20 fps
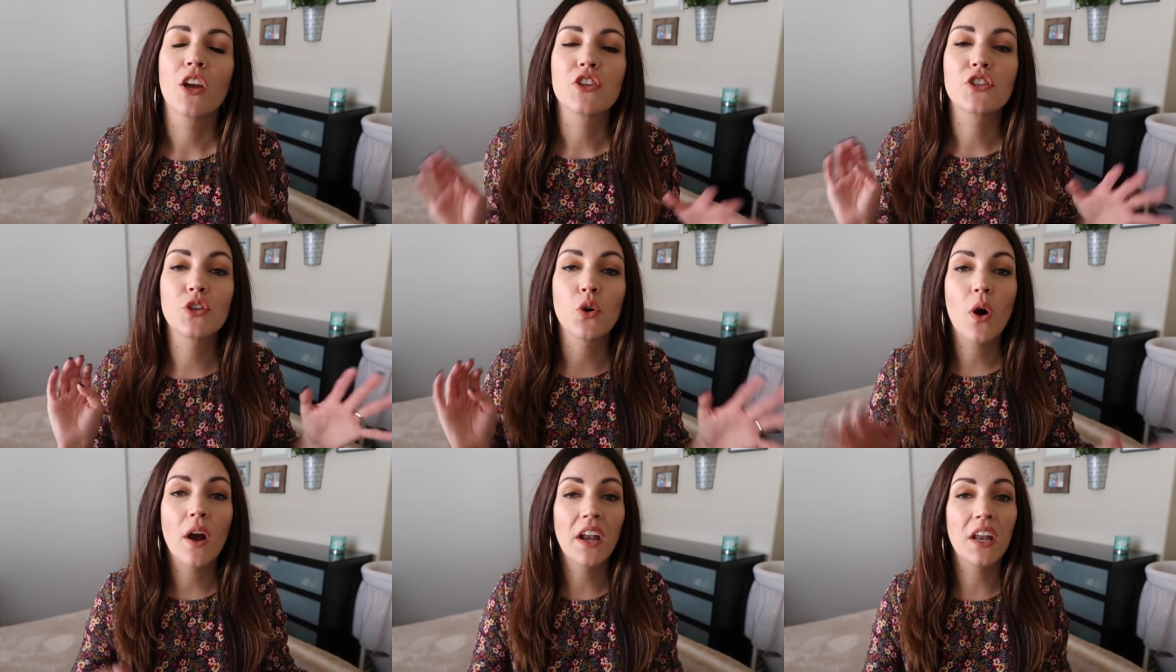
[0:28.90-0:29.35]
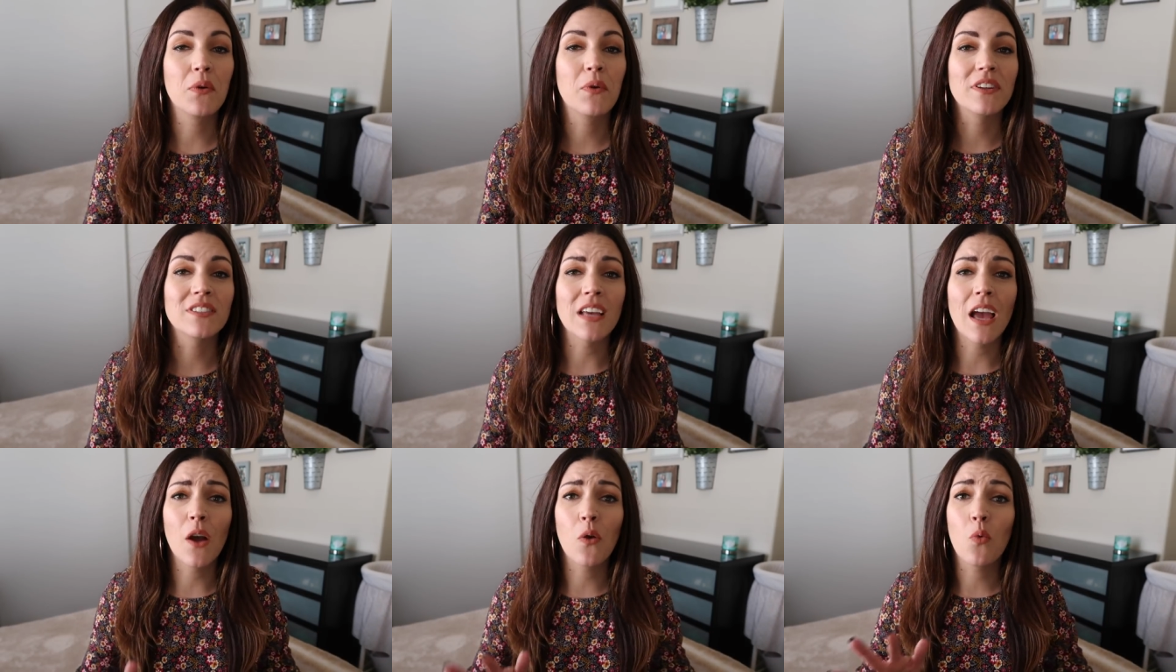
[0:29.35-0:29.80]
So
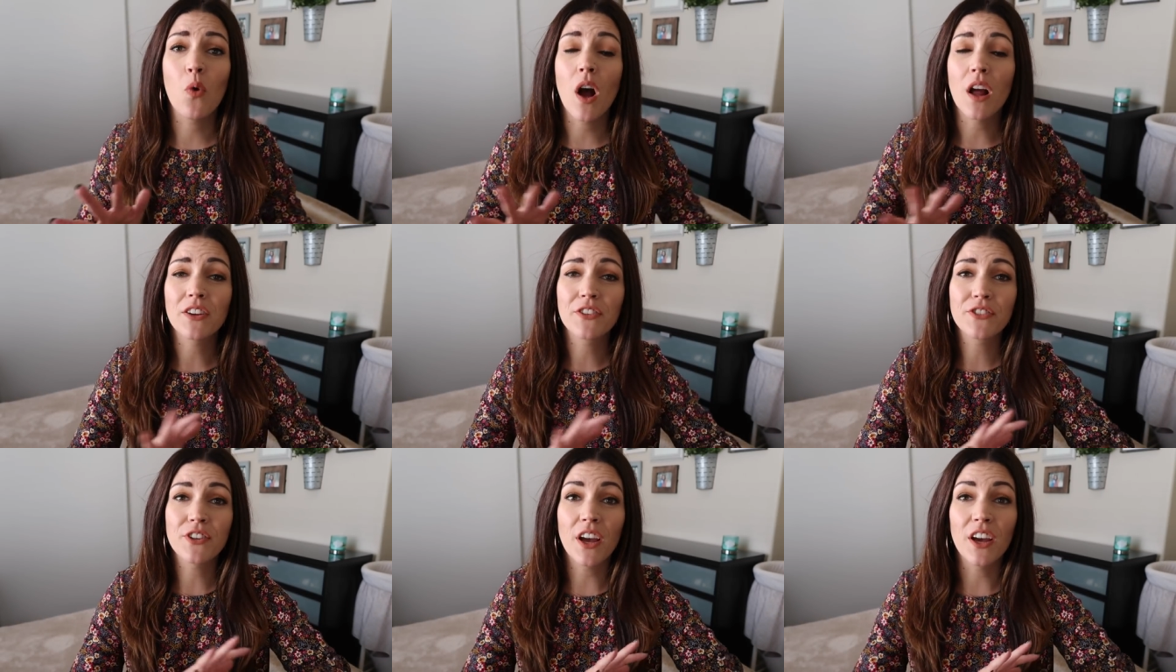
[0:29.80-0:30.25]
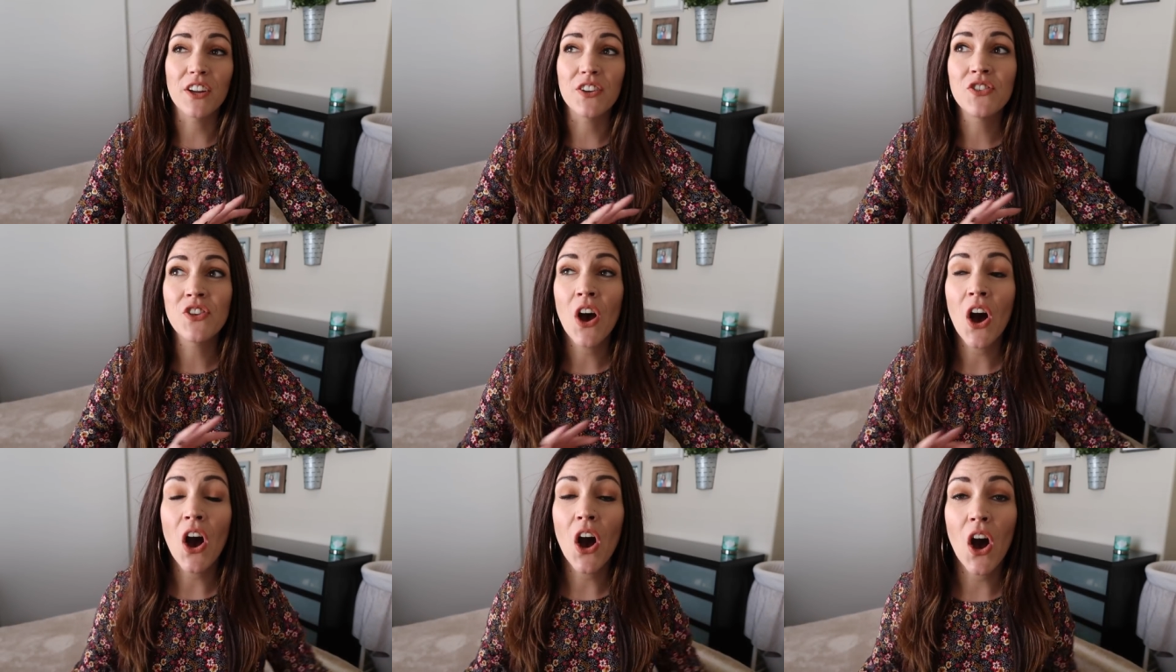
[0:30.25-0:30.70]
anyways, I watched a
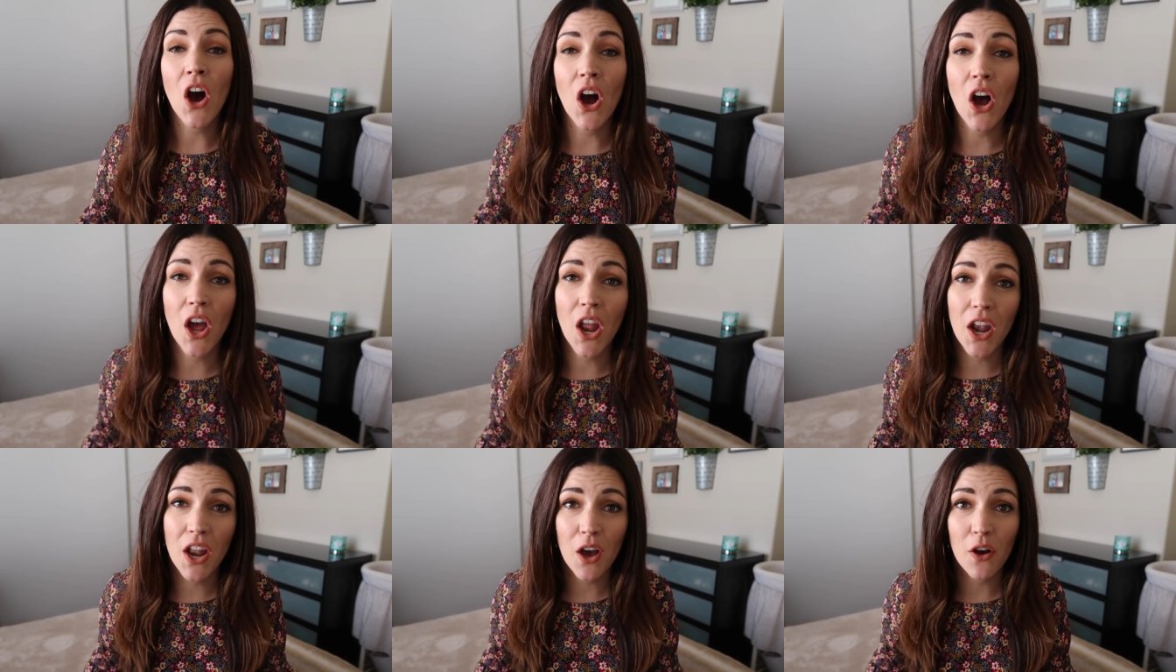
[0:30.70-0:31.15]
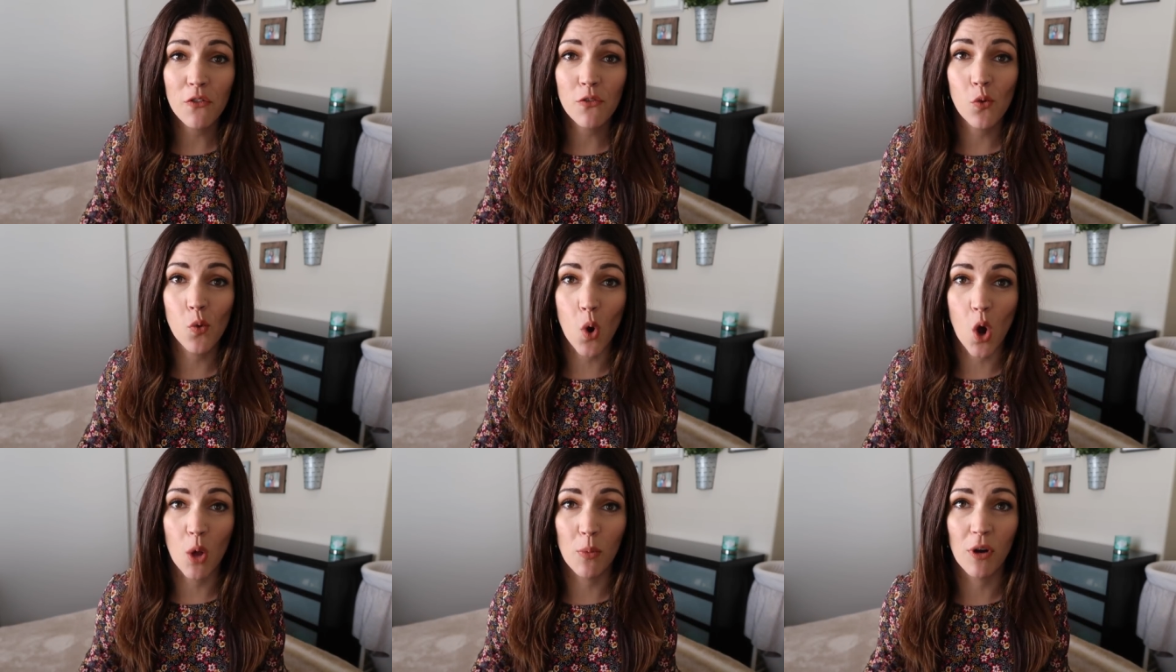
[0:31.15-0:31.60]
ton of
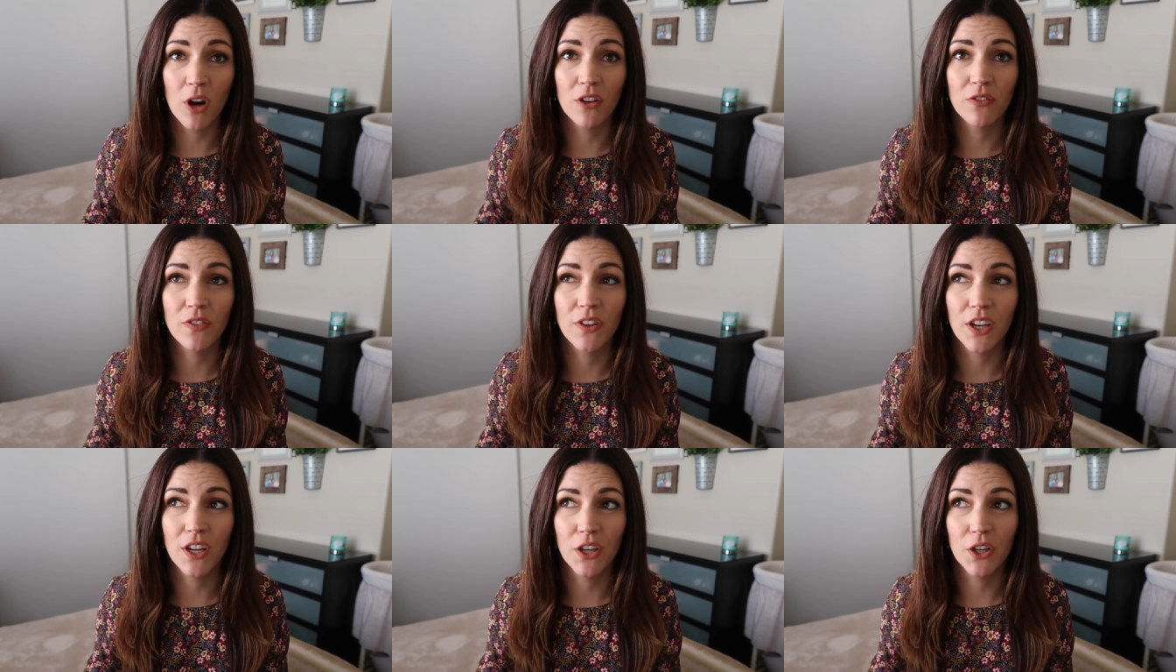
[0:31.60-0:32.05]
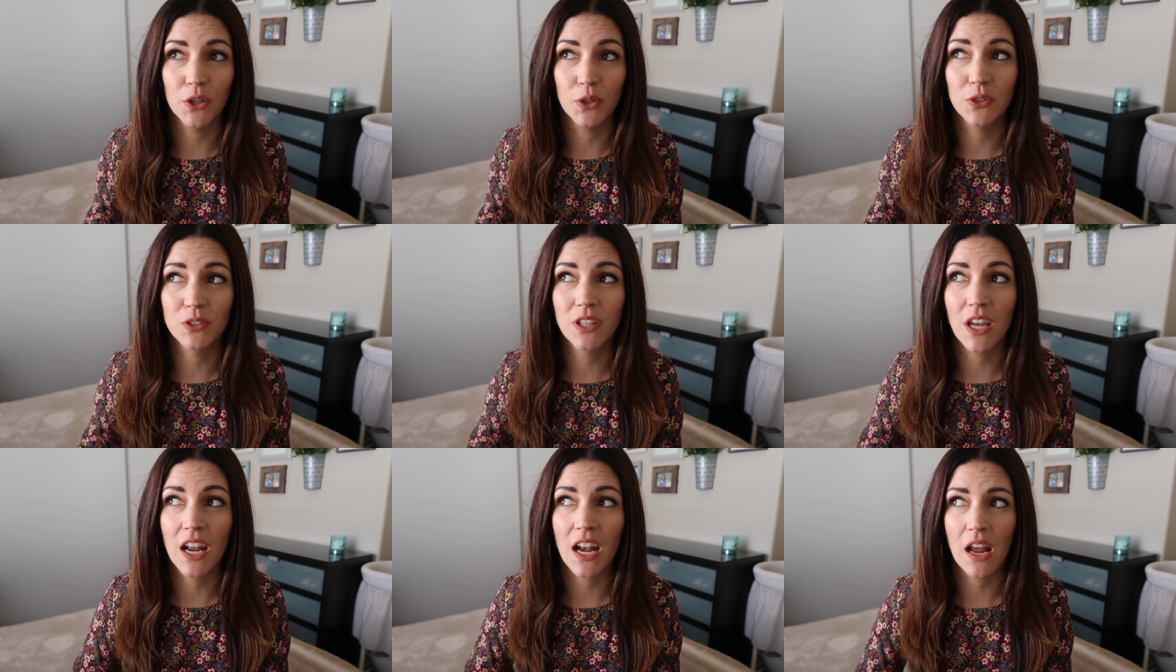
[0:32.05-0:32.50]
Walmart
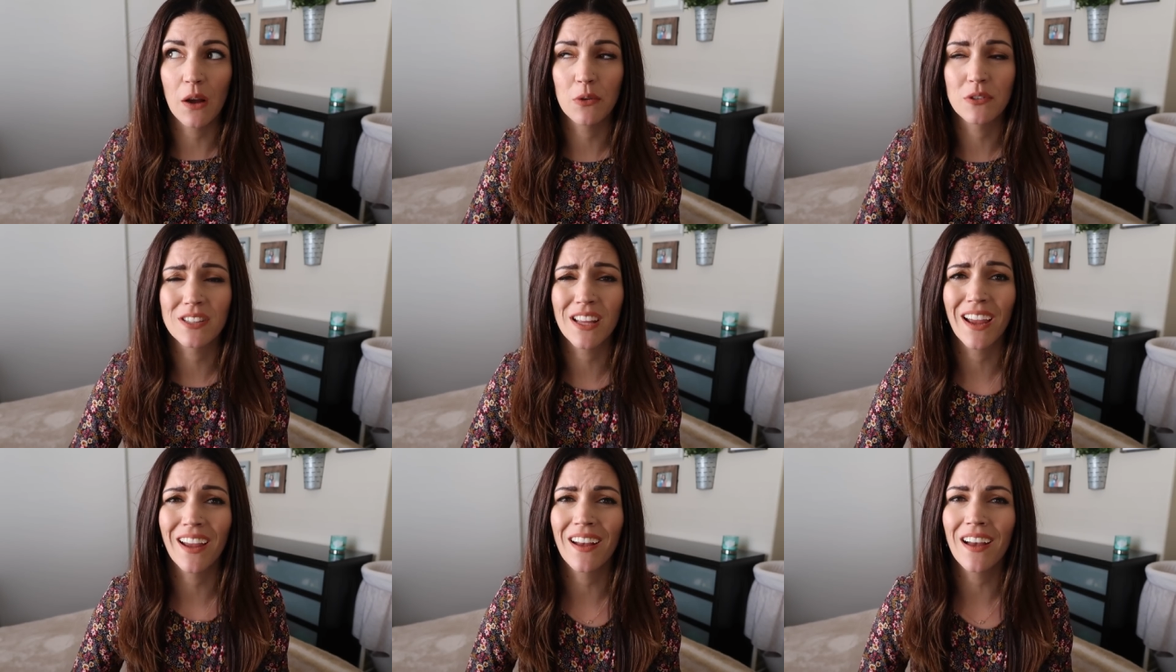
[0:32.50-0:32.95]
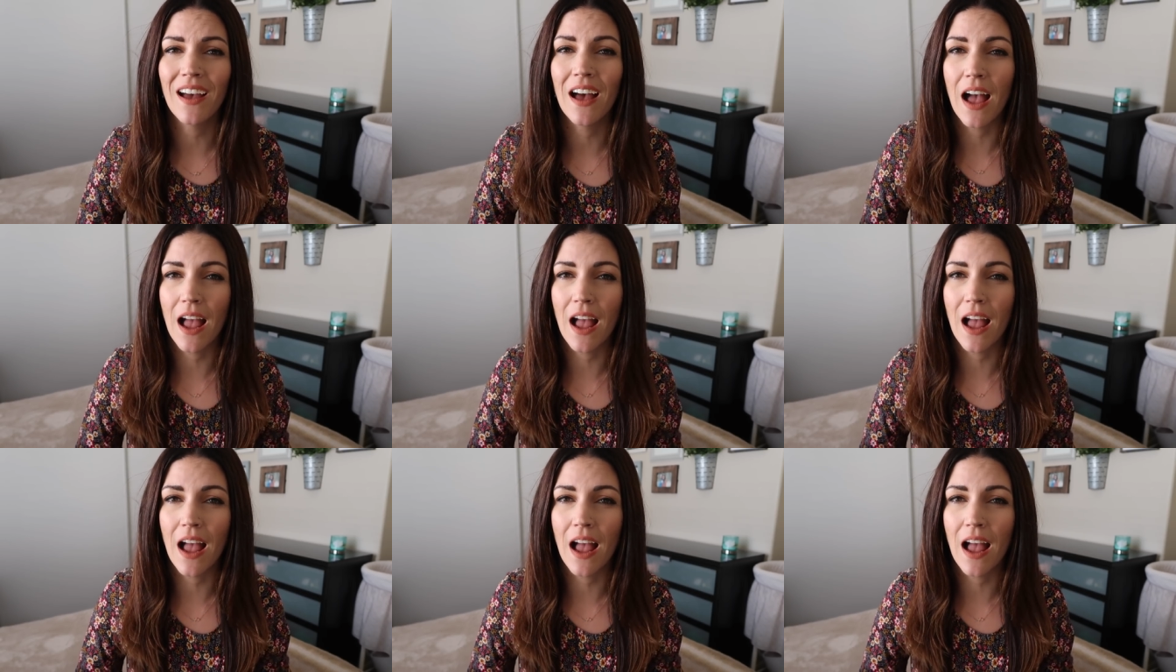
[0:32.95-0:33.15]
videos and I was like,